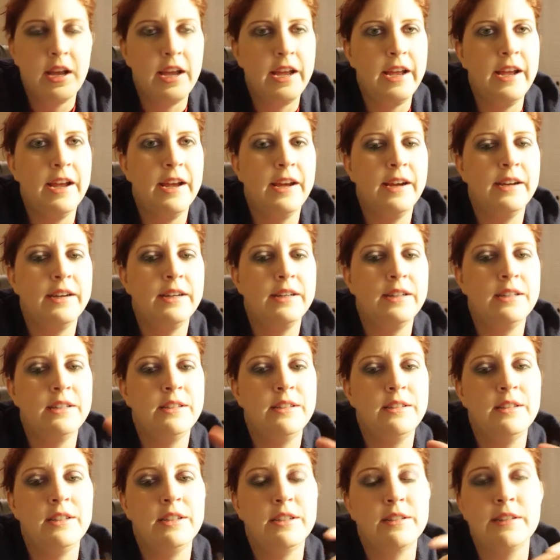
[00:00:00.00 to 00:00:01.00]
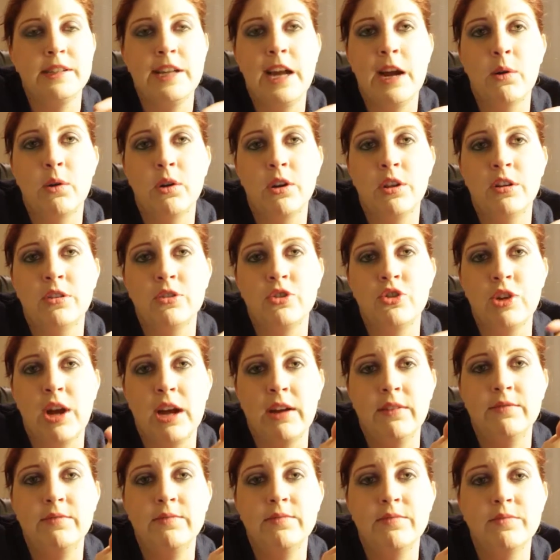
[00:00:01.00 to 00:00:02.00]
and it's an hour-long
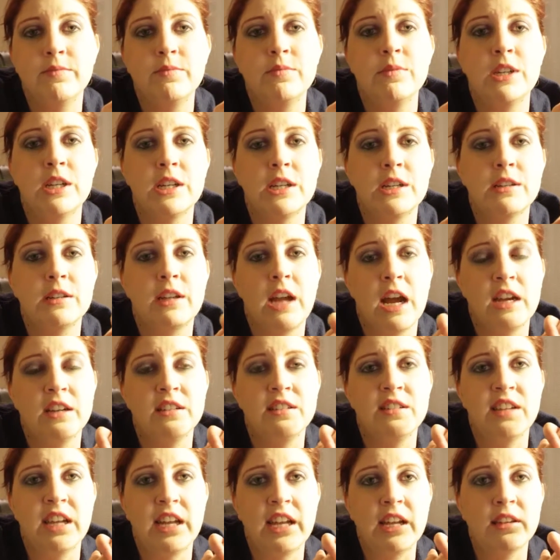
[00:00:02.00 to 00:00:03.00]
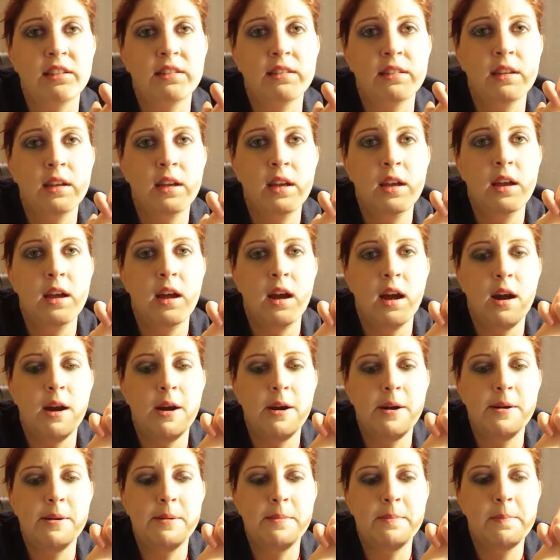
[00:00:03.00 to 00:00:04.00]
drive. That kind of stinks.
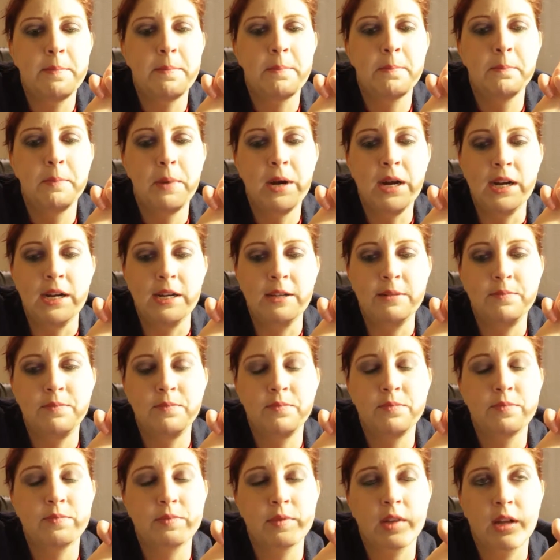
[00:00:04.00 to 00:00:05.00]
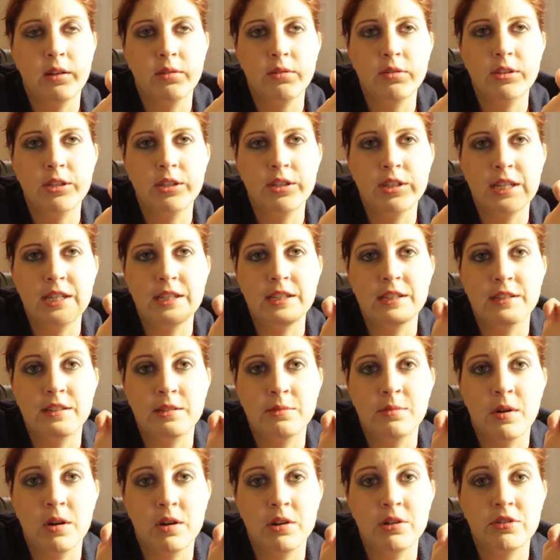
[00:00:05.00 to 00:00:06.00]
Um, but I really think that
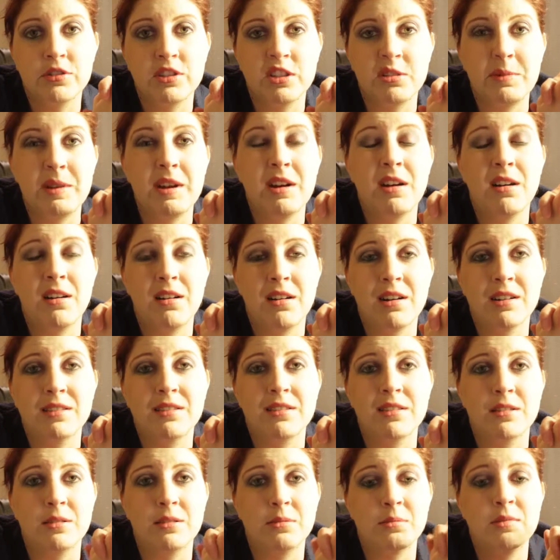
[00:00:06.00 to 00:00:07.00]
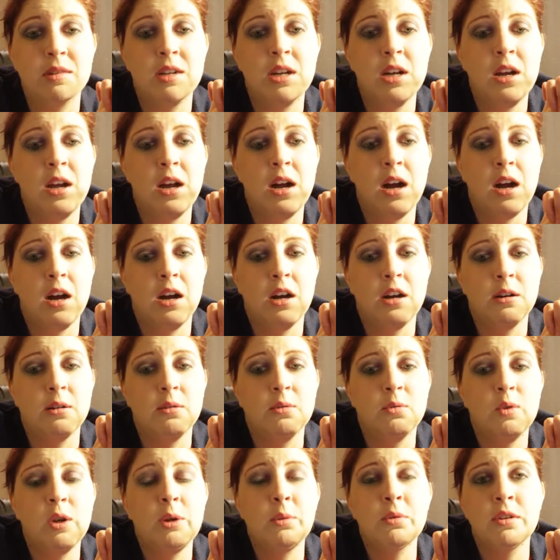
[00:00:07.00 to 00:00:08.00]
tomorrow is going to be awesome.
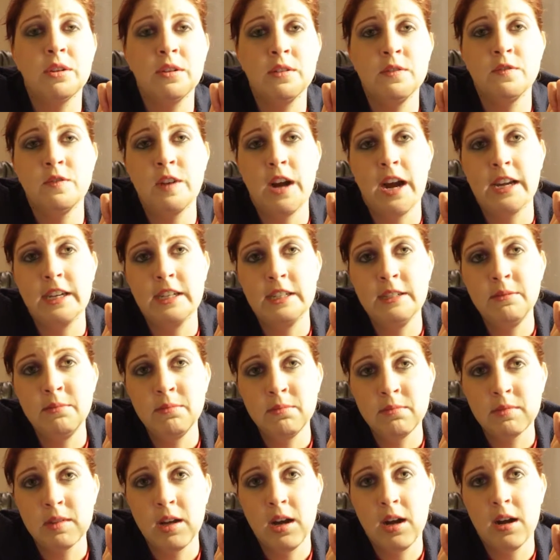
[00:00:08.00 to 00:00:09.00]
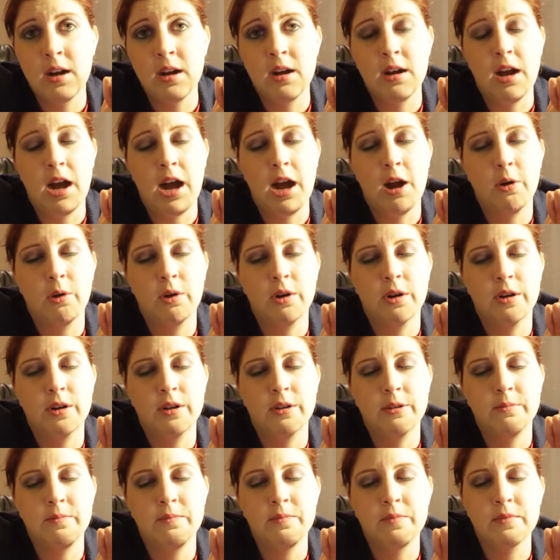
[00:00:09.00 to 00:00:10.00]
Um, we were invited, uh,
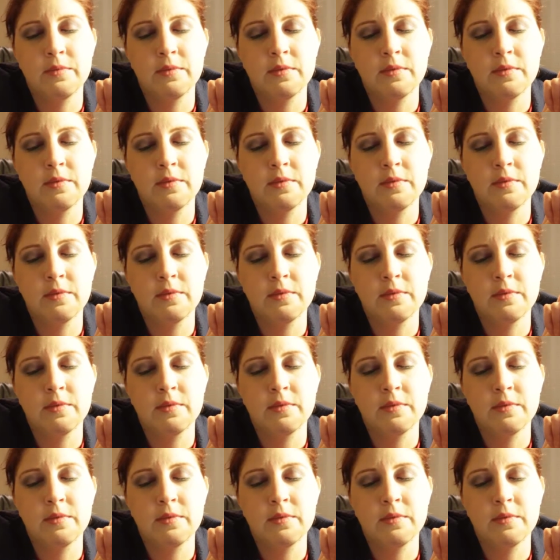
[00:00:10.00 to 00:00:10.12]
our